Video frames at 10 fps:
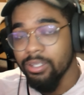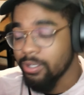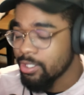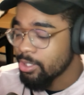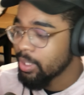
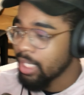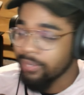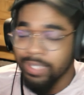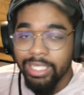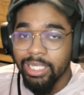There are still a
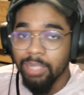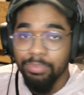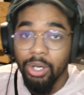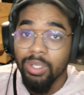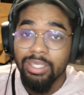lot of key
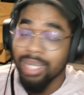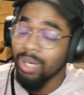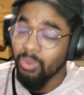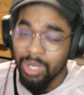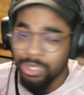components that
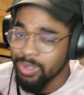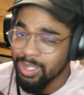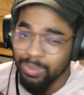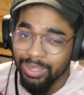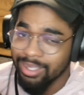I want to
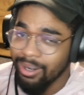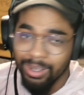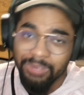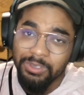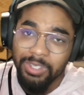explain to
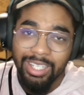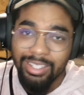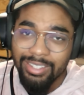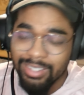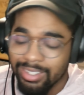all of you
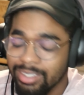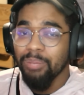guys.